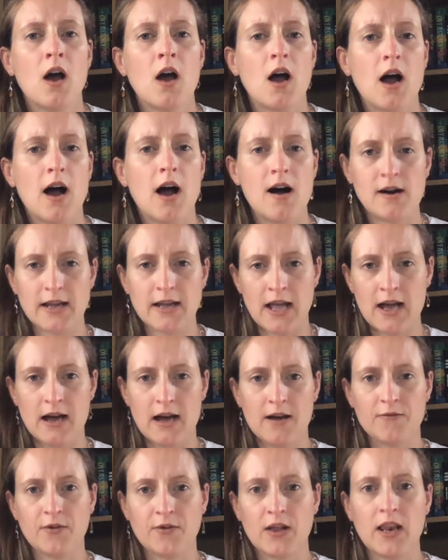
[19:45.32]
I
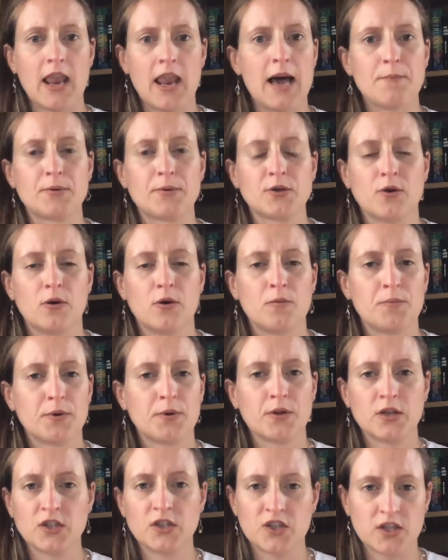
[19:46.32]
have a laptop
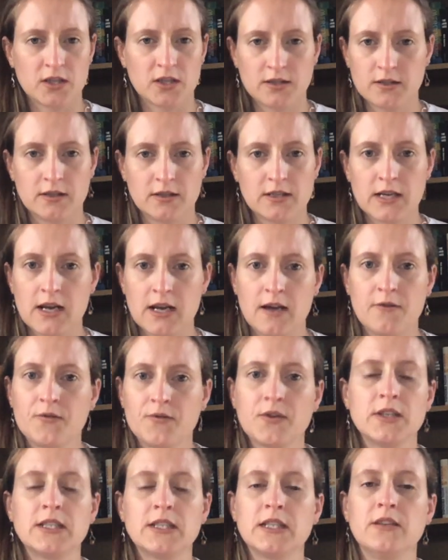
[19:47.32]
that doesn't have
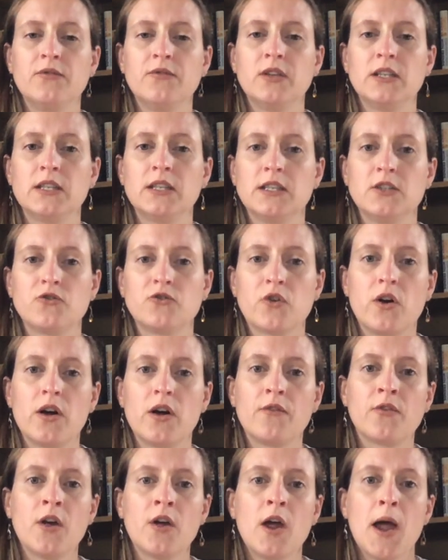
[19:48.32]
a DVD
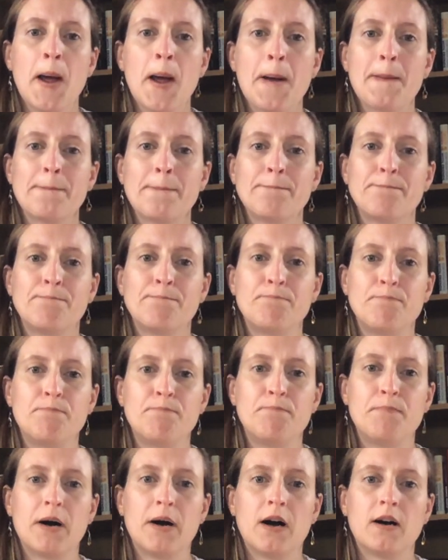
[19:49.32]
drive,
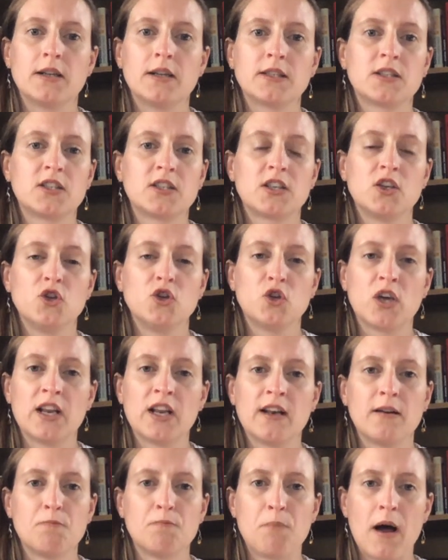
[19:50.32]
but you
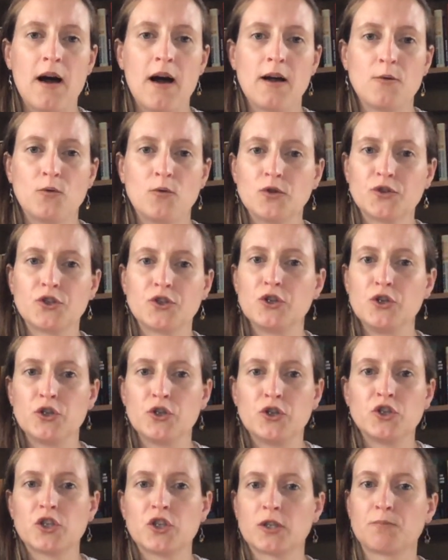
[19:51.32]
can buy ones that you
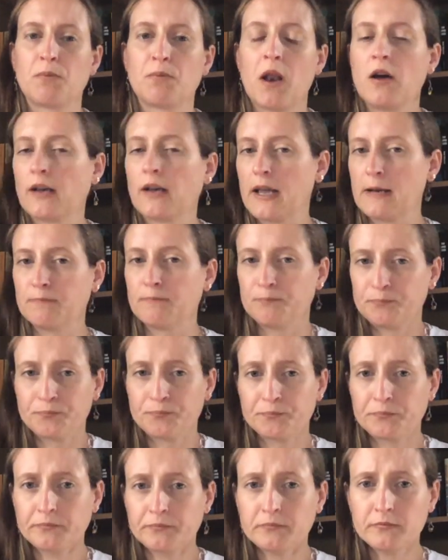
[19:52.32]
can just plug in,
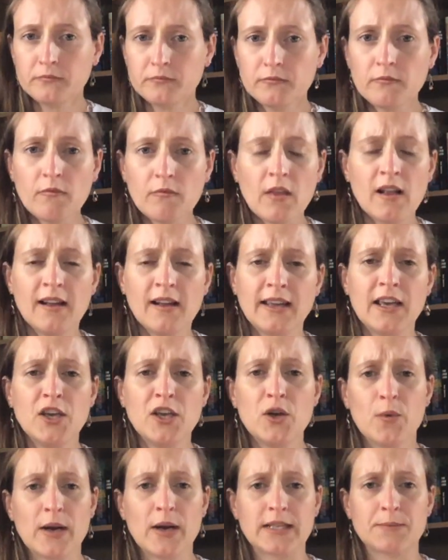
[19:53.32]
like a
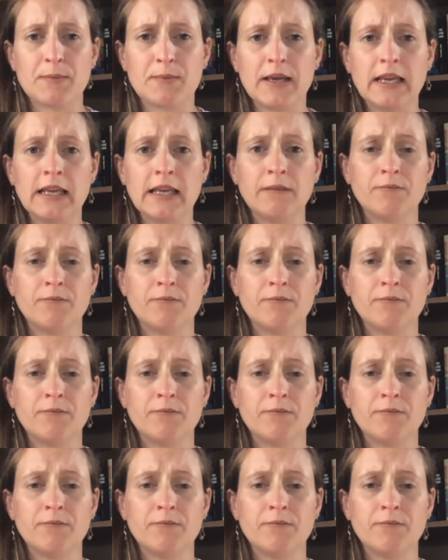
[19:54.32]
USB